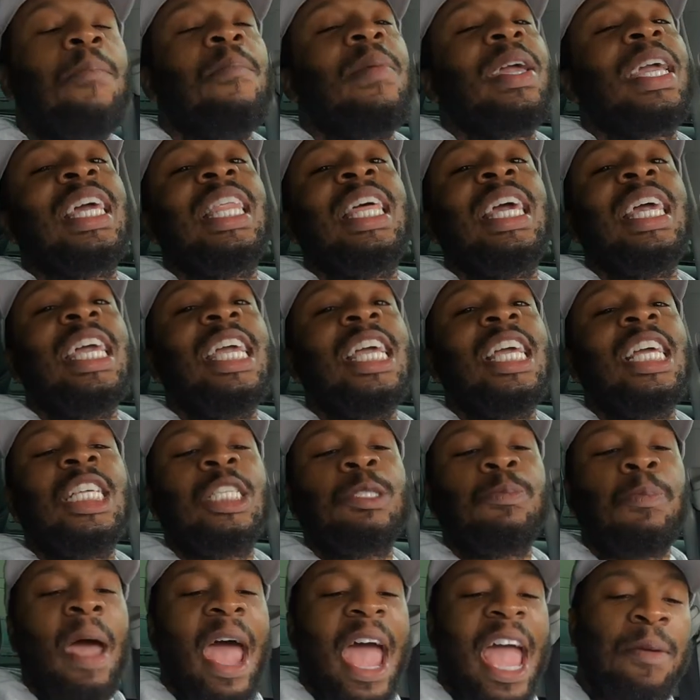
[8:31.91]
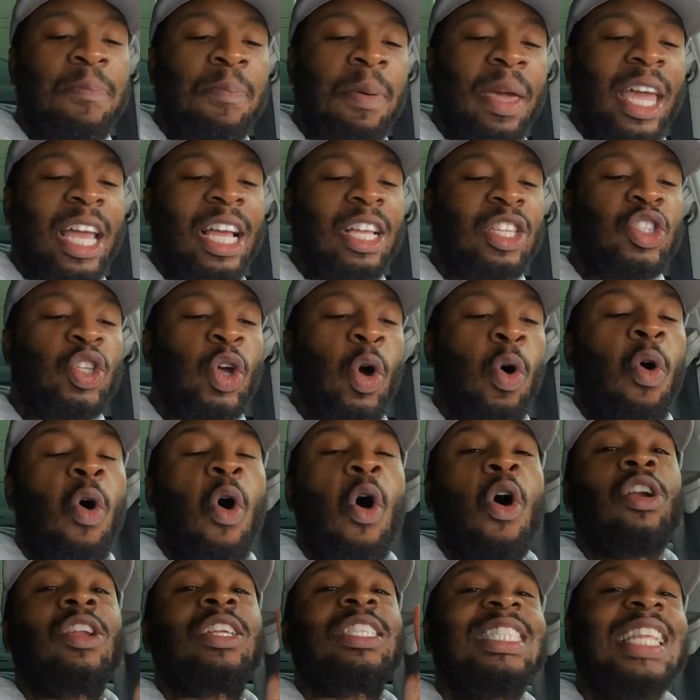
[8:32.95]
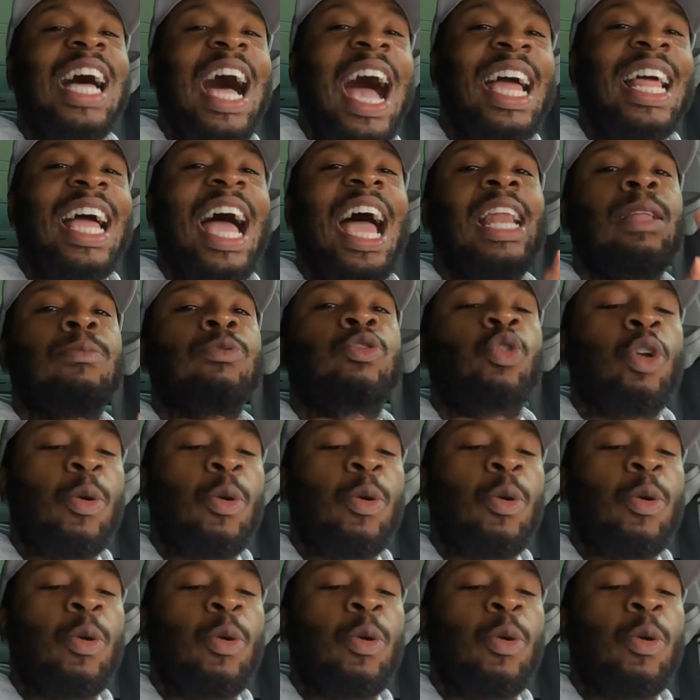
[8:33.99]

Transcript: Mickey D's, baby. Two orders, nine items,